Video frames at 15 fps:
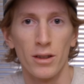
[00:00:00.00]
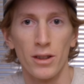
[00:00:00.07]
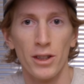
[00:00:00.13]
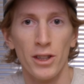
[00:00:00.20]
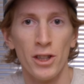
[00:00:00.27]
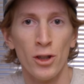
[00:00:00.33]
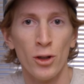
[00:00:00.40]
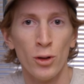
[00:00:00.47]

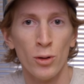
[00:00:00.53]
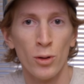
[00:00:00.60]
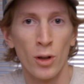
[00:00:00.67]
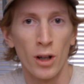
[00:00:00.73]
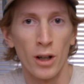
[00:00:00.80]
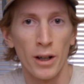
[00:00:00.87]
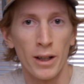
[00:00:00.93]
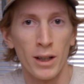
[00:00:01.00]
You
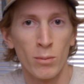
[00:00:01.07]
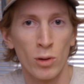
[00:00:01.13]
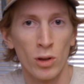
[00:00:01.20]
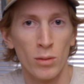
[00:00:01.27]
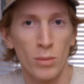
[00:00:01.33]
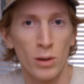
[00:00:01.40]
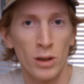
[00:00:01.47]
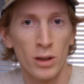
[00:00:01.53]
are able
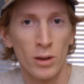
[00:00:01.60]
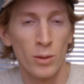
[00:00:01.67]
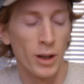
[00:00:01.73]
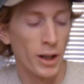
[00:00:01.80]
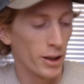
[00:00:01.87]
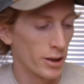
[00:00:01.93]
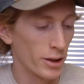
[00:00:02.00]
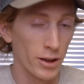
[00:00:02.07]
to boil
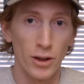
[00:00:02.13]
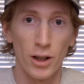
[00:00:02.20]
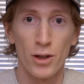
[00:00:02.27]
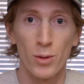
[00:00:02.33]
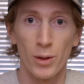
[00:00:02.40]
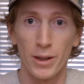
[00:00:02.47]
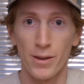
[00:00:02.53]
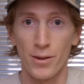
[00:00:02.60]
water.
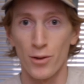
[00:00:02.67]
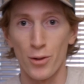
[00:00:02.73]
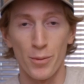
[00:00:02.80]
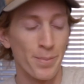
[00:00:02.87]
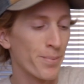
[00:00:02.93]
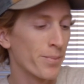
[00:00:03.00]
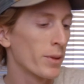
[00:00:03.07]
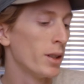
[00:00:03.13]
Congratulations.
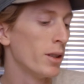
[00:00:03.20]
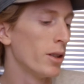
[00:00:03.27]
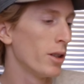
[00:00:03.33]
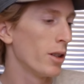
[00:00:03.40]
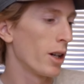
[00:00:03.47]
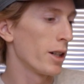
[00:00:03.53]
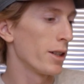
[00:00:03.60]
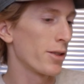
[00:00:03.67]

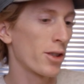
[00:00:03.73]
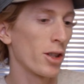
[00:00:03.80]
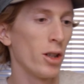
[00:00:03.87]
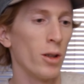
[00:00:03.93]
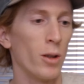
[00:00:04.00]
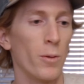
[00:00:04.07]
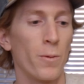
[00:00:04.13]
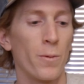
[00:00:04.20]
Alright,
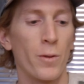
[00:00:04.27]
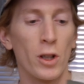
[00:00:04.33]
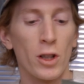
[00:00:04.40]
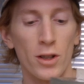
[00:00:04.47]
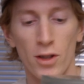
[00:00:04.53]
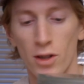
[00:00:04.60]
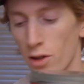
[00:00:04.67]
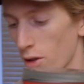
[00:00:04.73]
so
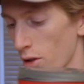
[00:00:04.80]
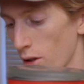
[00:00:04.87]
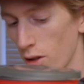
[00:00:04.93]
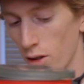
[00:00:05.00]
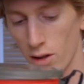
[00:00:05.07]
first,